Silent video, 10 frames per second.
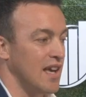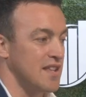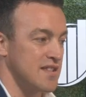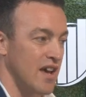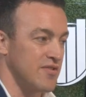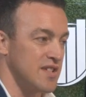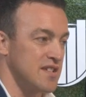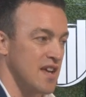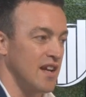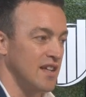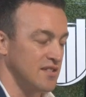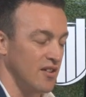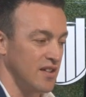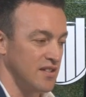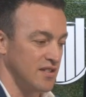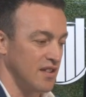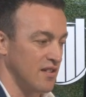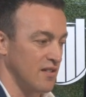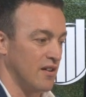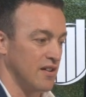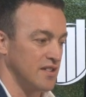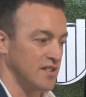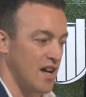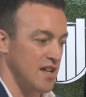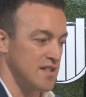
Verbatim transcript: late 70s, 80s, 90s, and into the 90s.